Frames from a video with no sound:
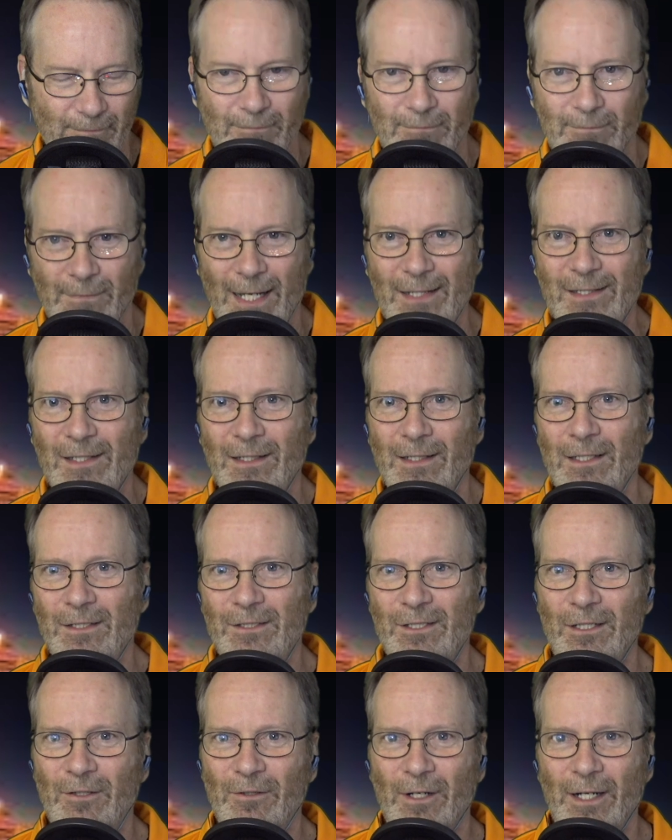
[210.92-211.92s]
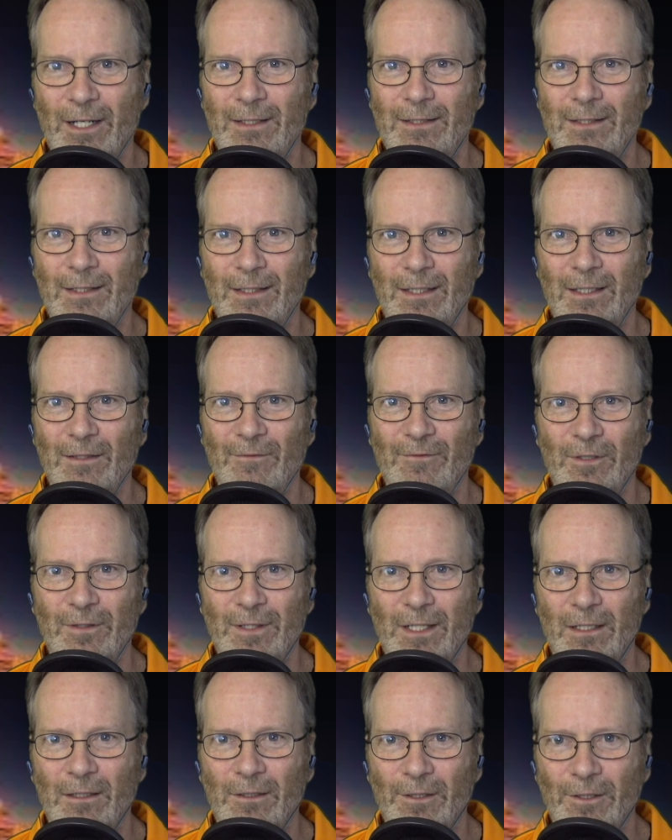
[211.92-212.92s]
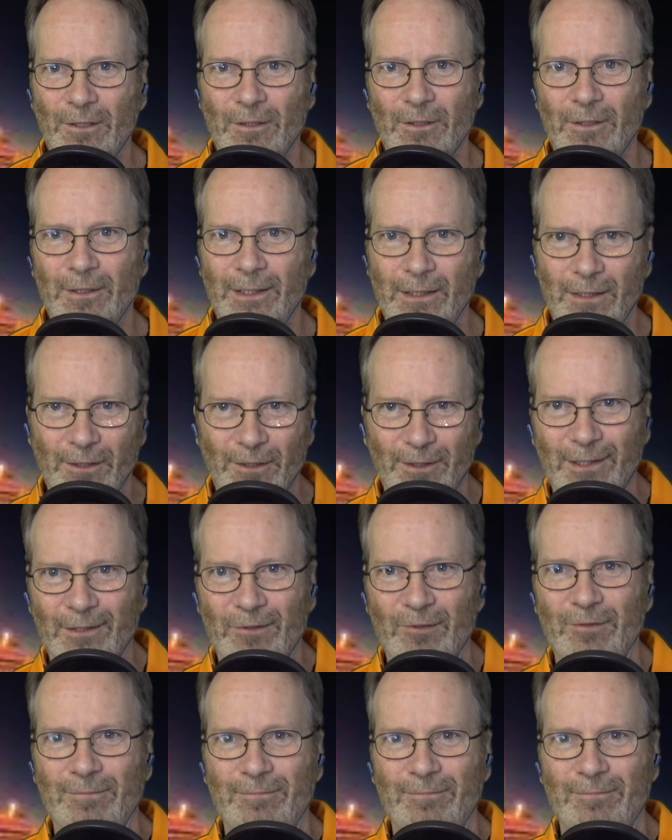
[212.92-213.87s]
that's an easy grade to give to Hendon Hooker, and here it is.